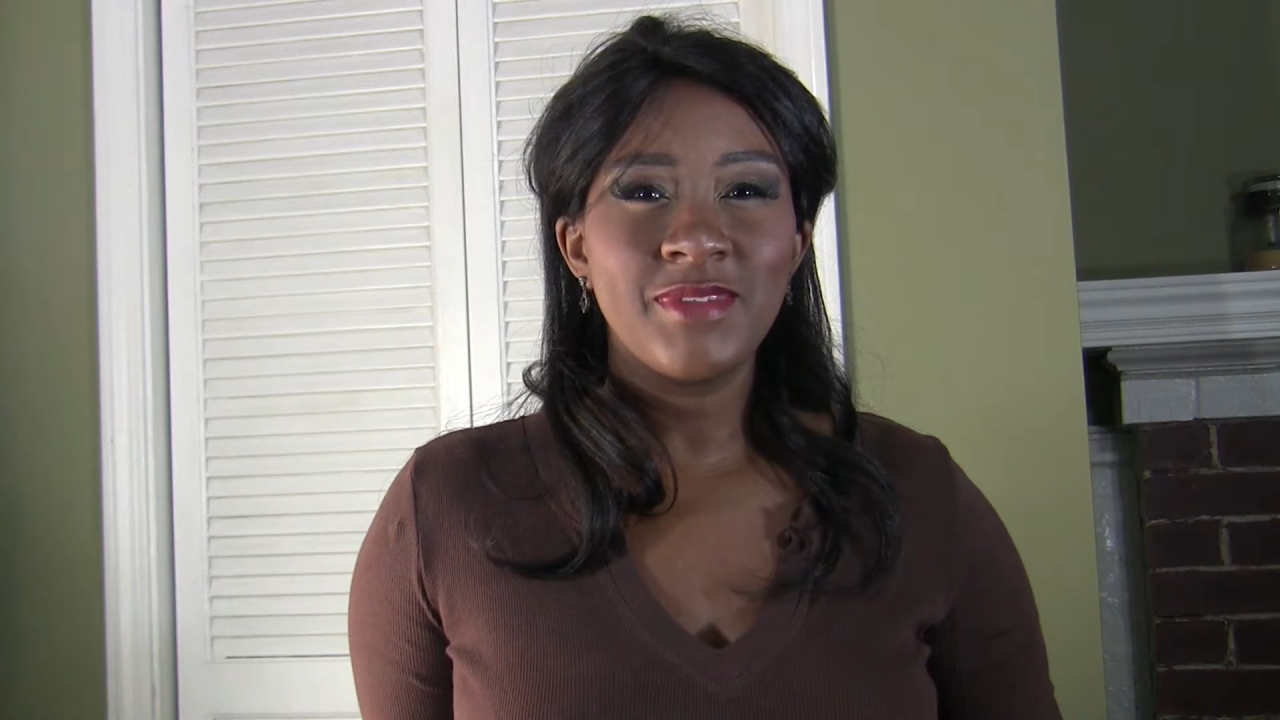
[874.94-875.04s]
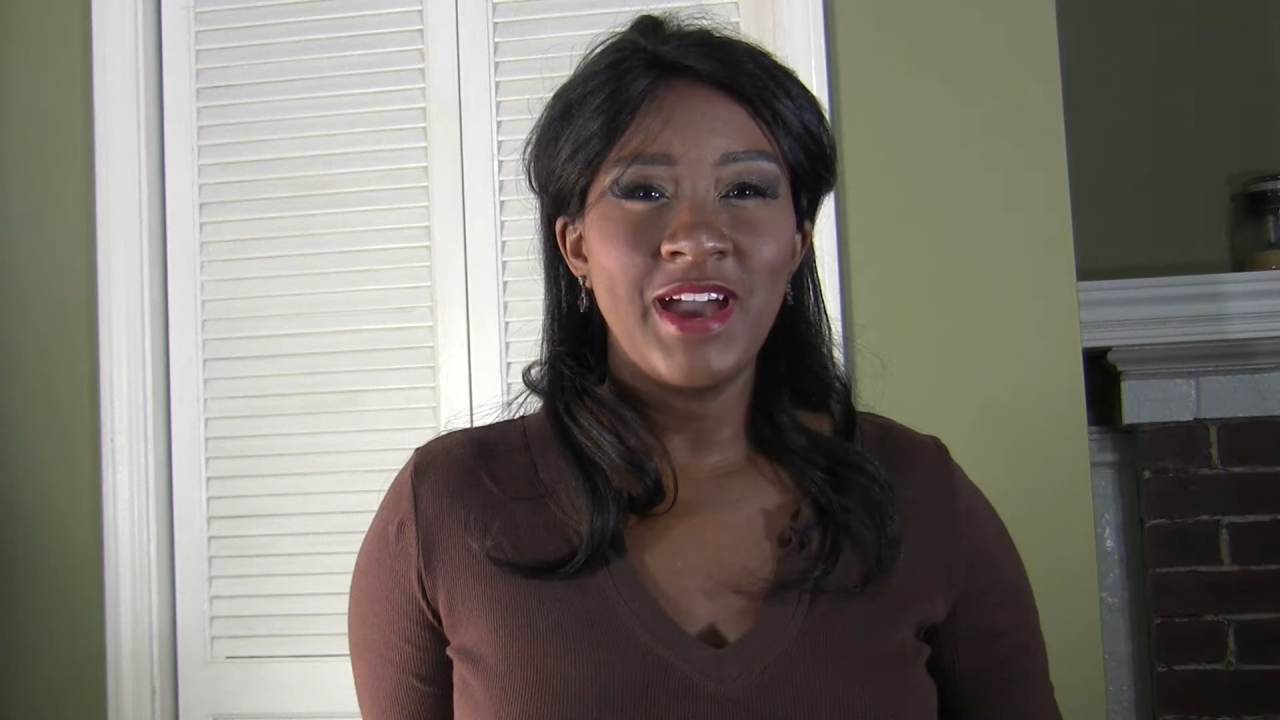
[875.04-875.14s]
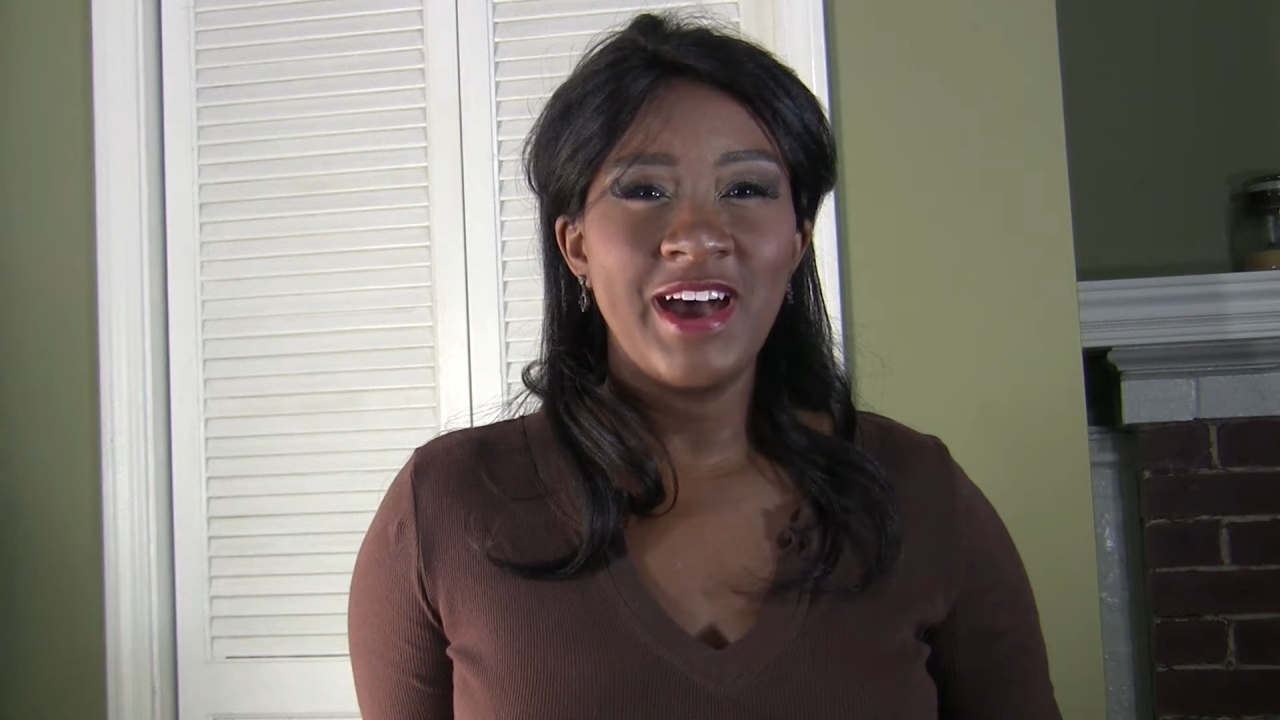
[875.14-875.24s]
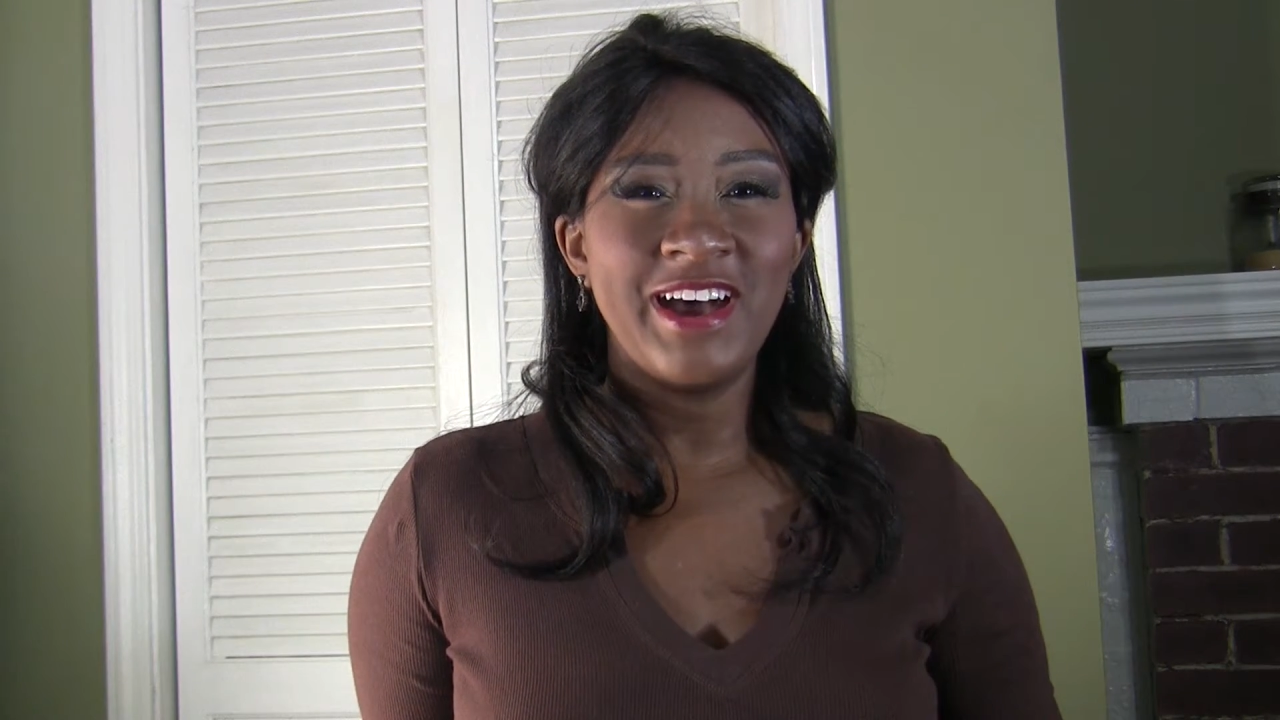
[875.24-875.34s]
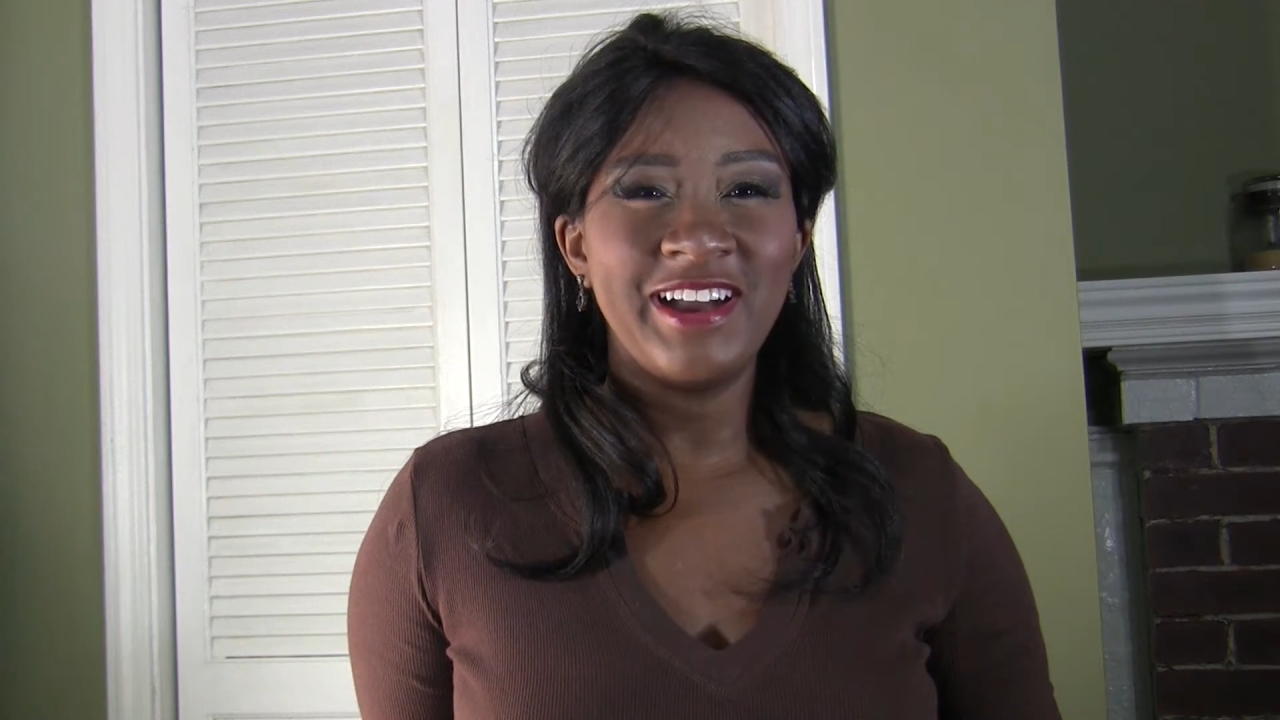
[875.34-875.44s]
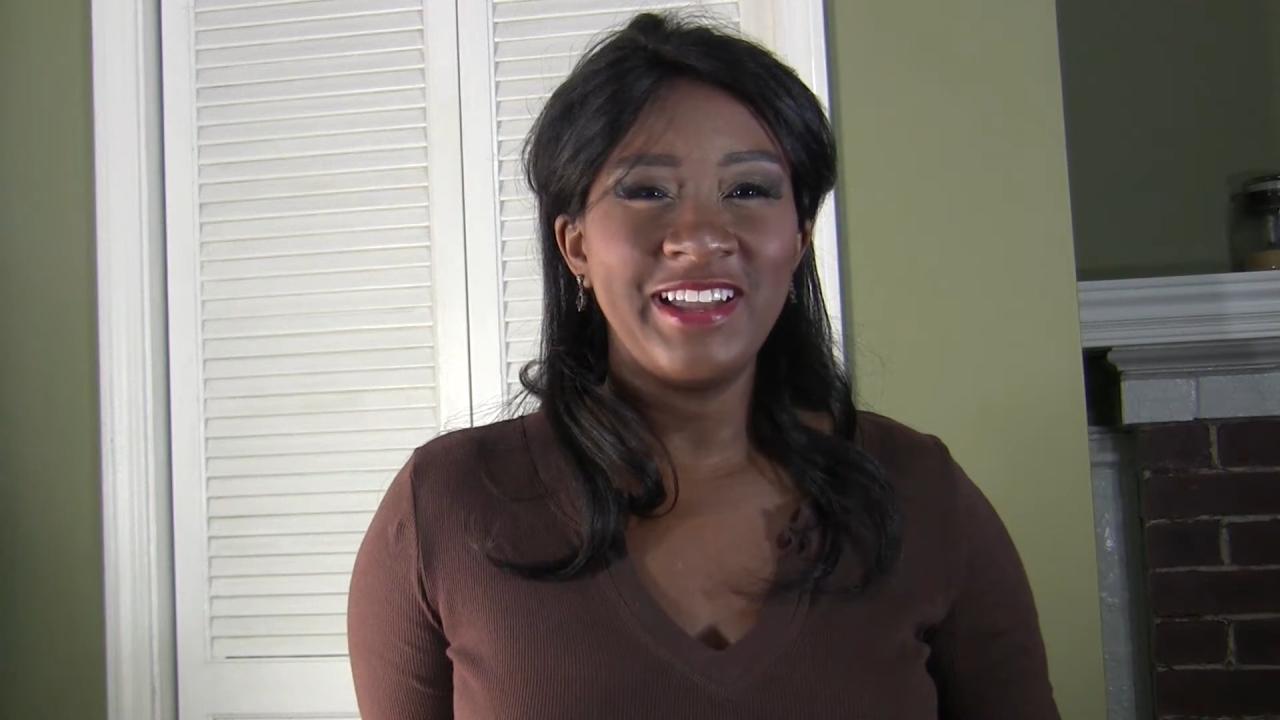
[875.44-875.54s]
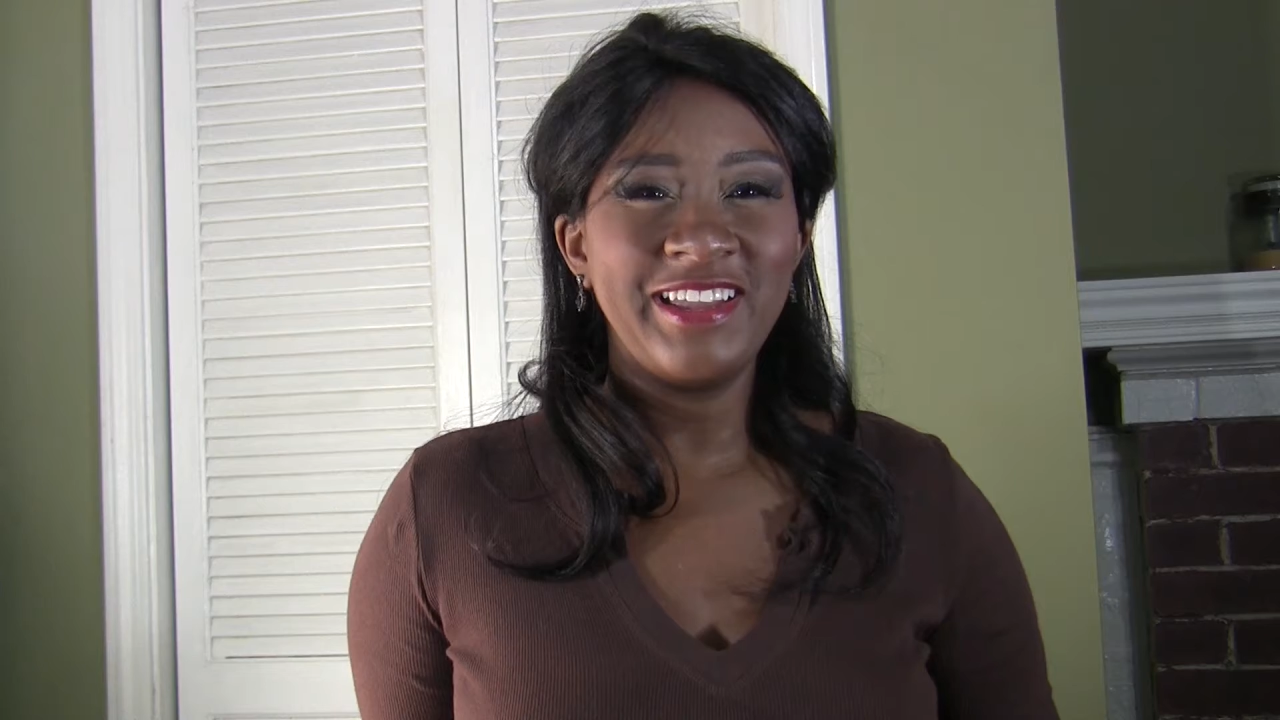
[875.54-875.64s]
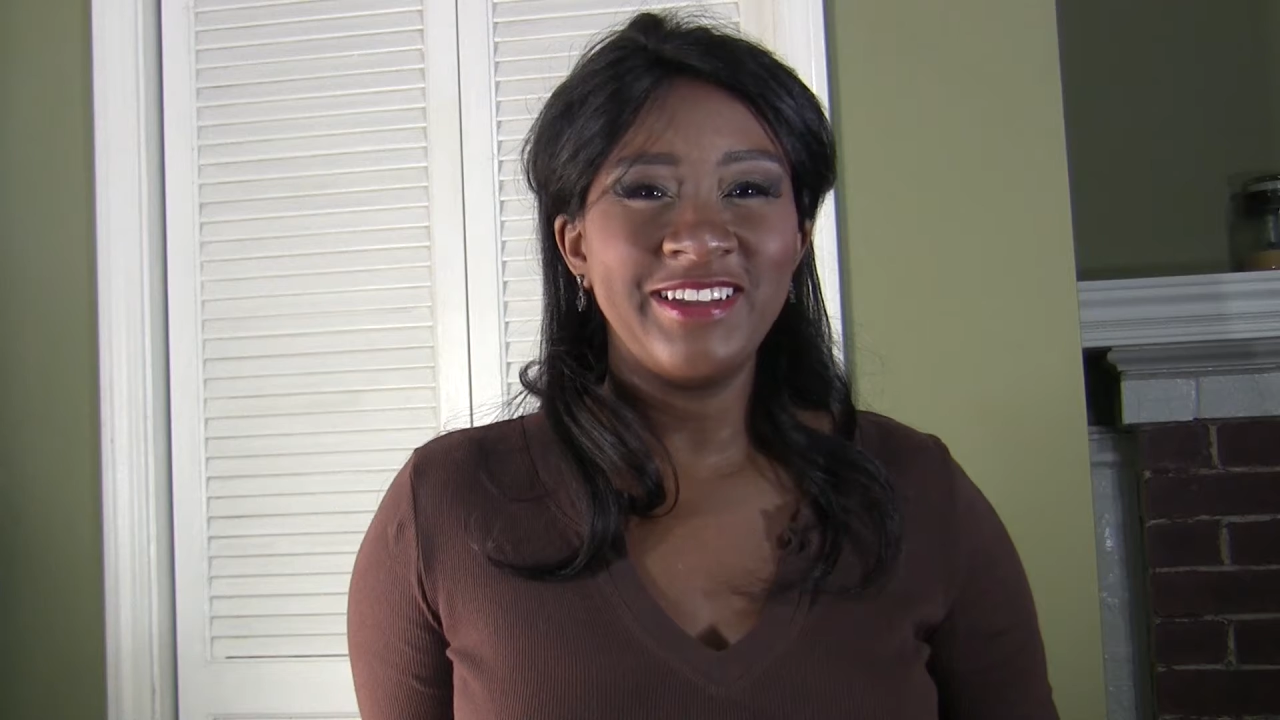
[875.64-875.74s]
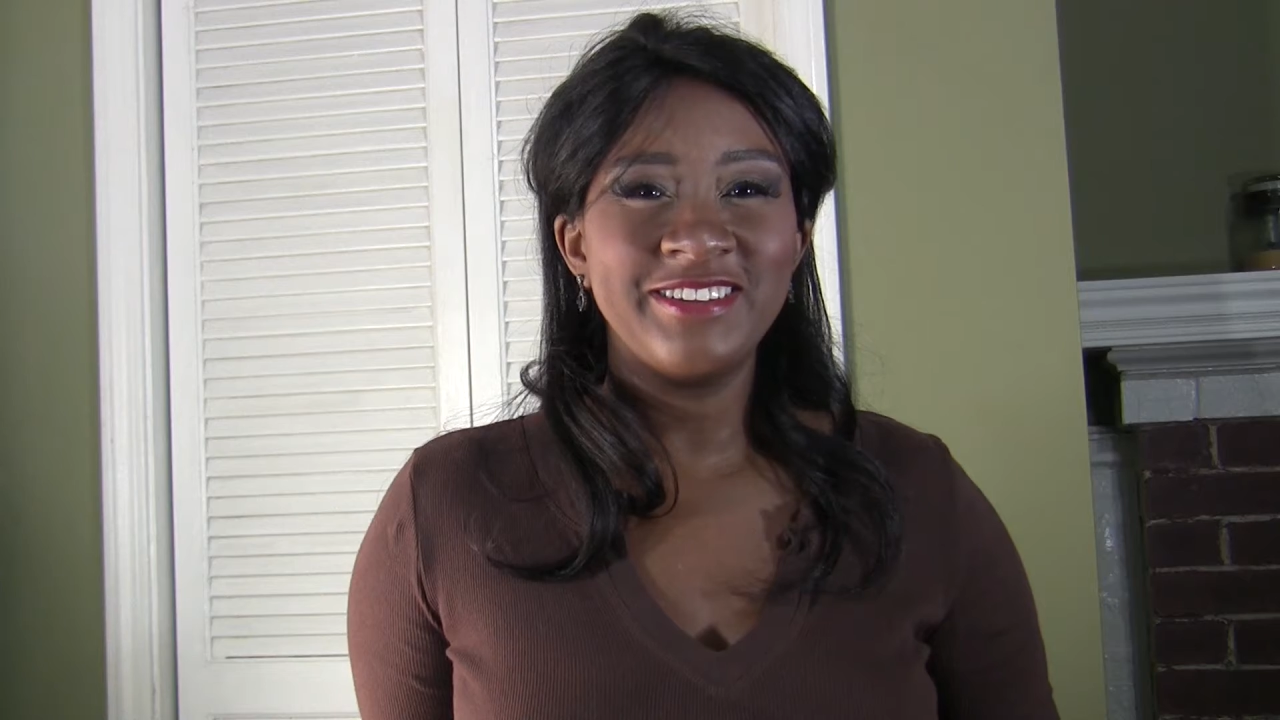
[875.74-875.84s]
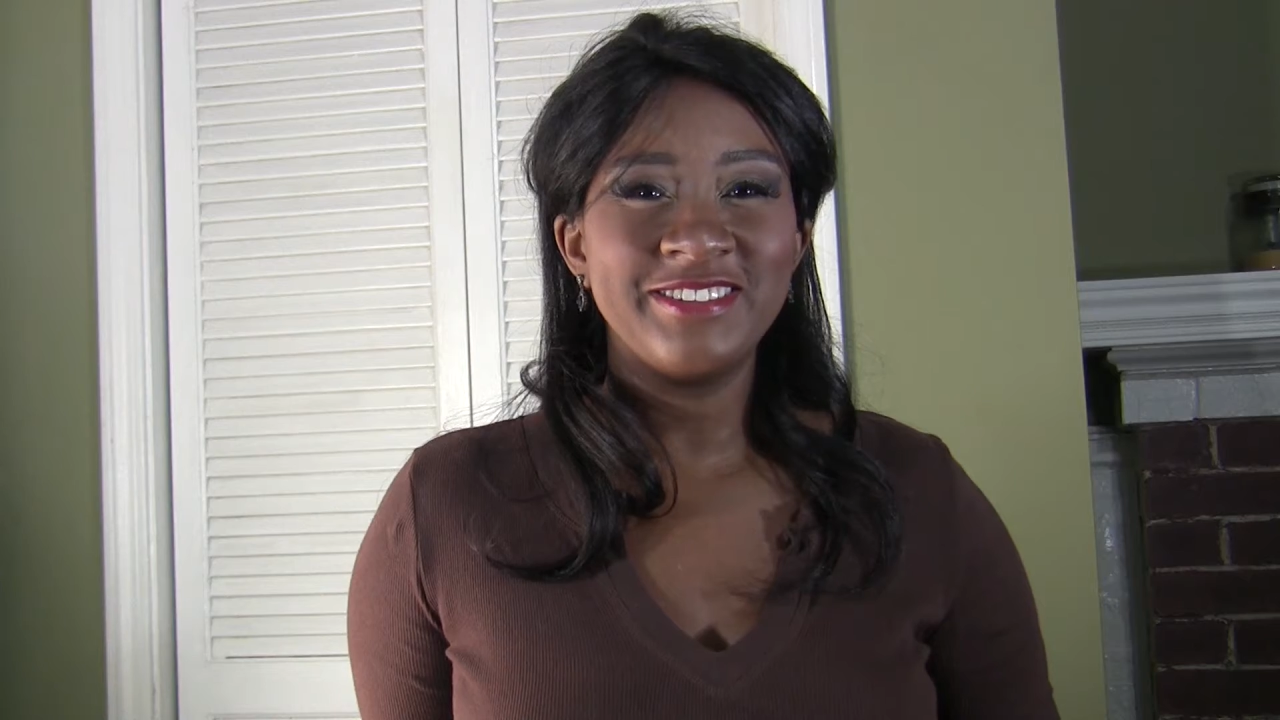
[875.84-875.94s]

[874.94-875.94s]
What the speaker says: hi.